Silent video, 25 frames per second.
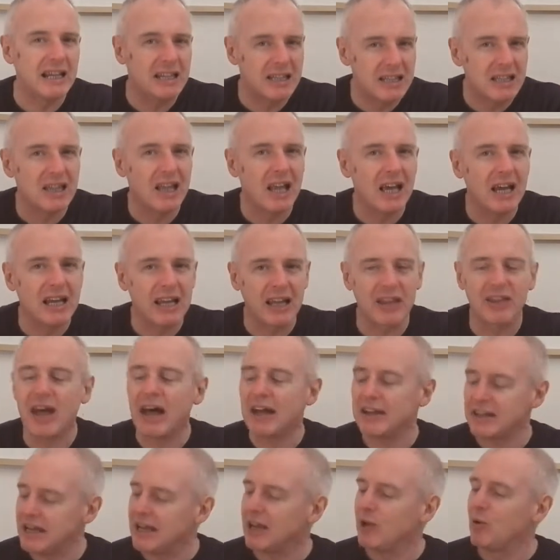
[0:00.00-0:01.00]
It's like
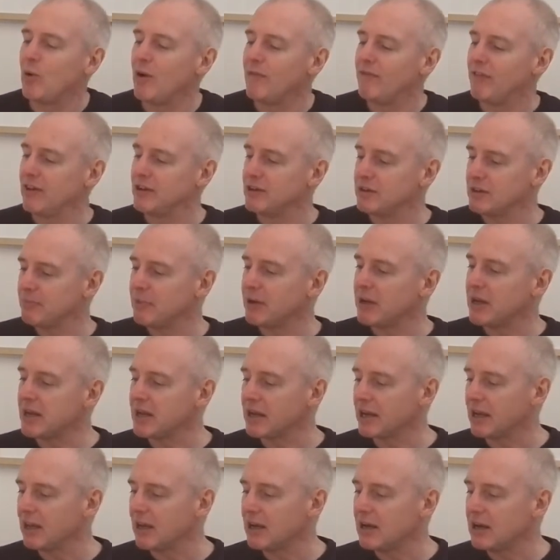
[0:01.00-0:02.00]
that equivalent, but
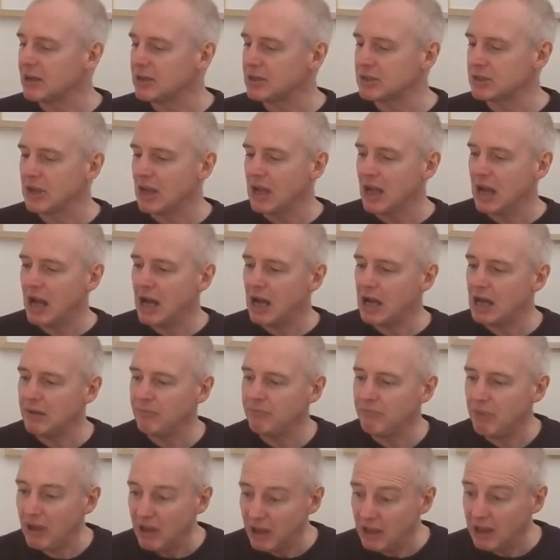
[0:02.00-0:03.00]
in a glass. I
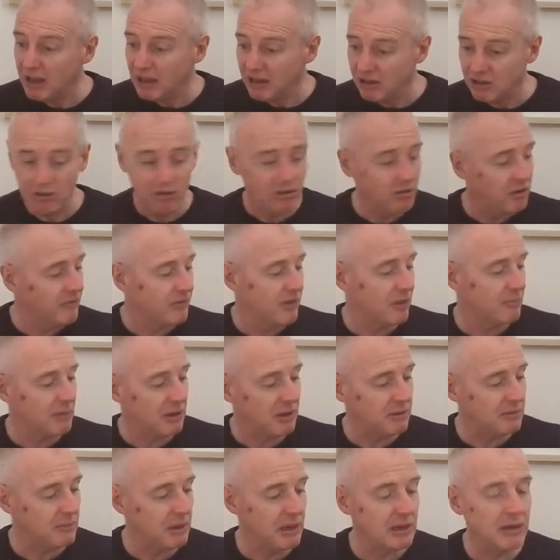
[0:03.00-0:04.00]
like all of them.
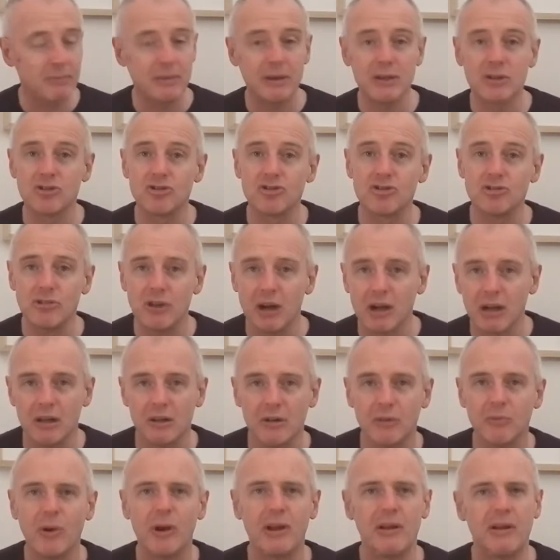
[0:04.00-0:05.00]
It'll be a
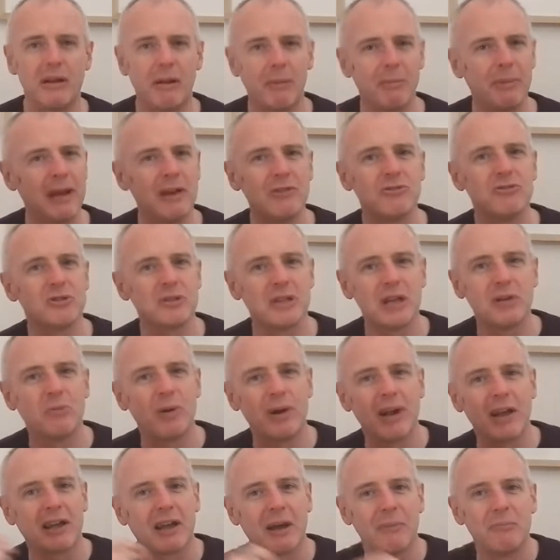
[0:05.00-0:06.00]
struggle. Well, I'll be interested
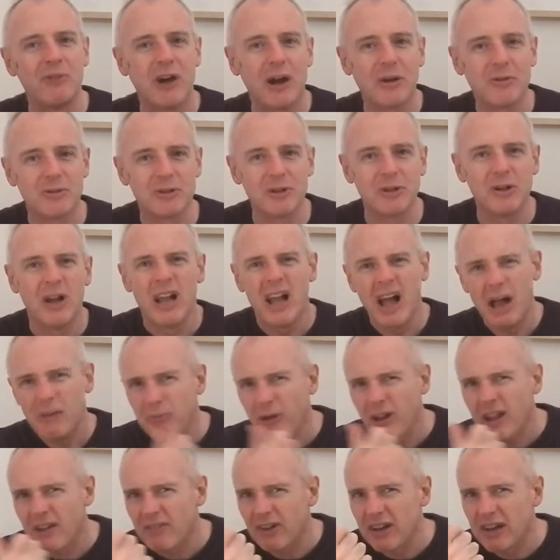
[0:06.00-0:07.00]
when I come around to. I'll
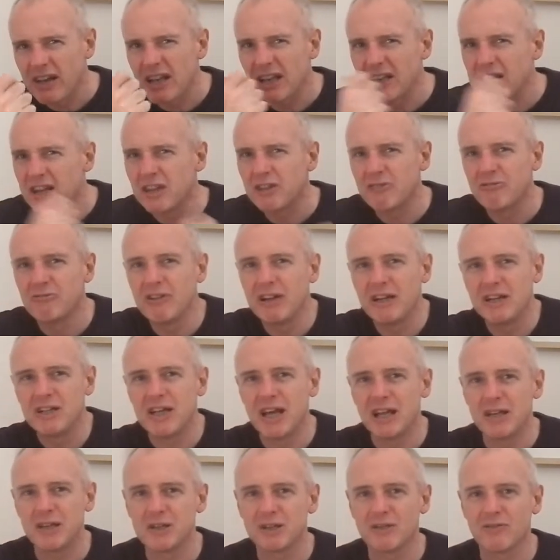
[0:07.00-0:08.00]
probably have another
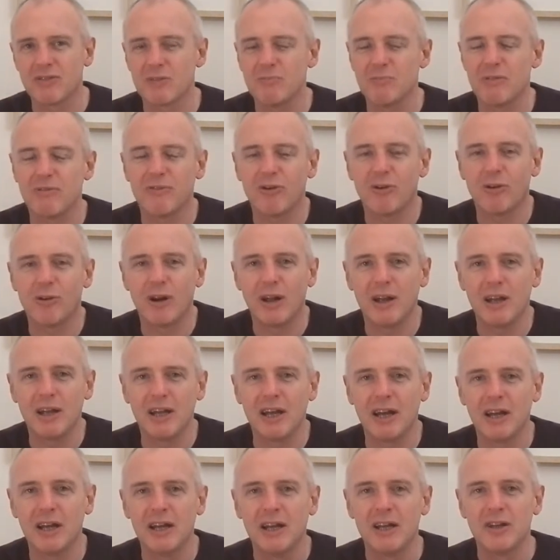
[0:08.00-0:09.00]
retaste of them before
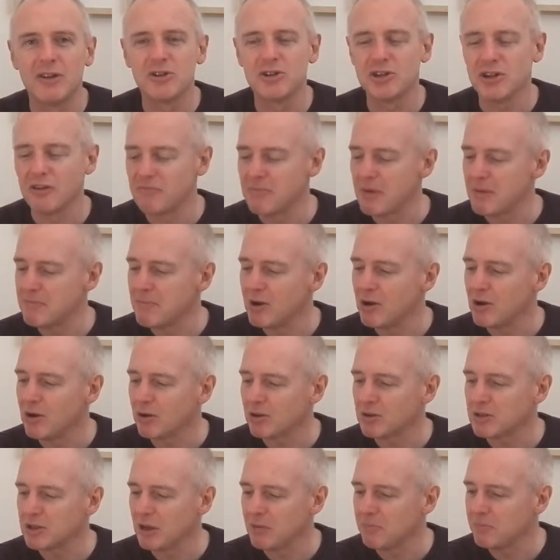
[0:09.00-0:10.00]
I shove my
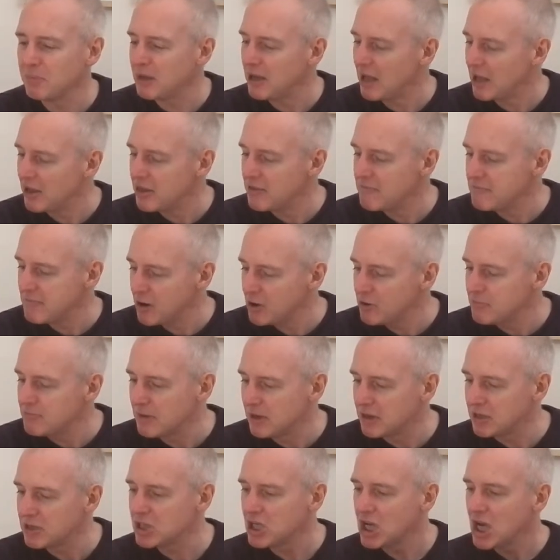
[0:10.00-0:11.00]
marks up. But at the
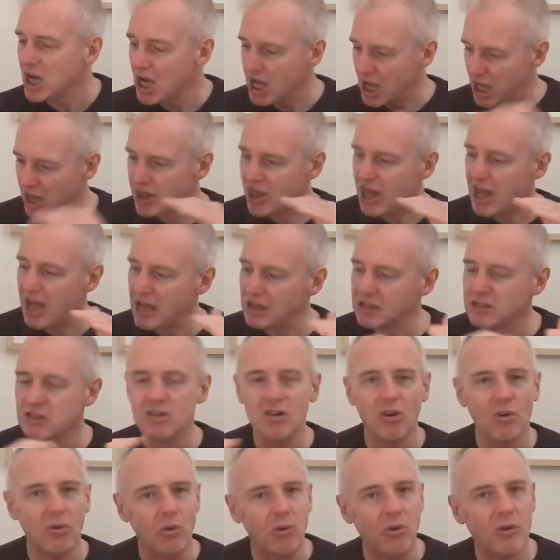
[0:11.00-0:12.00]
moment, there's
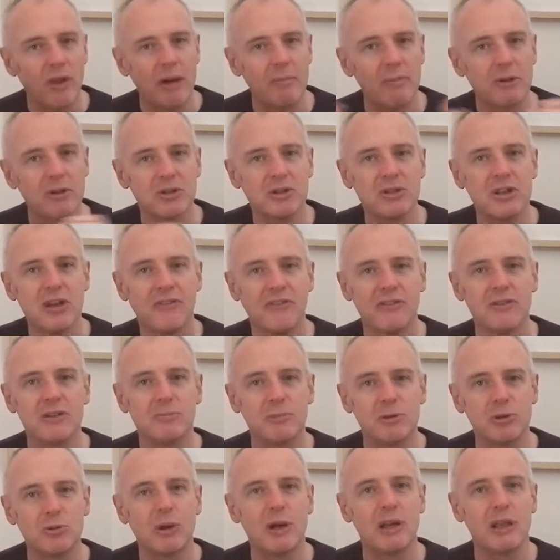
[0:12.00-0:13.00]
not all that much
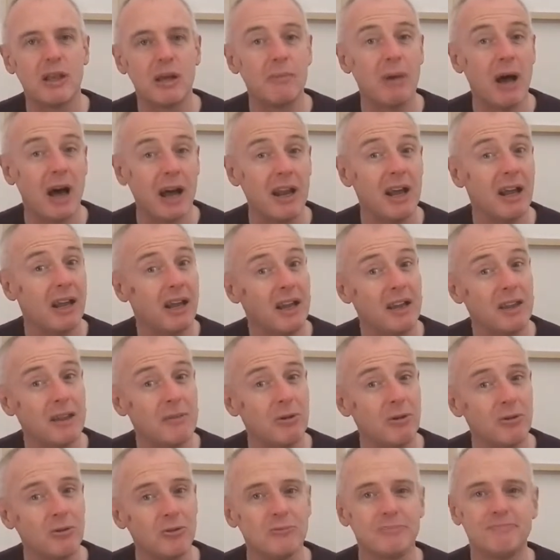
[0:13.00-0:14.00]
difference between them, and I like
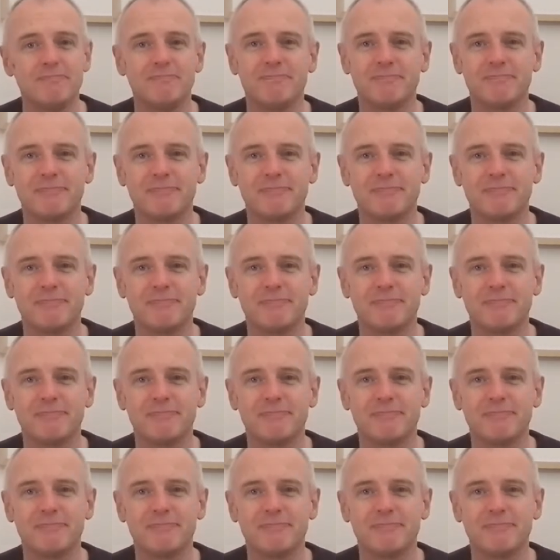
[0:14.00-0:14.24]
them all.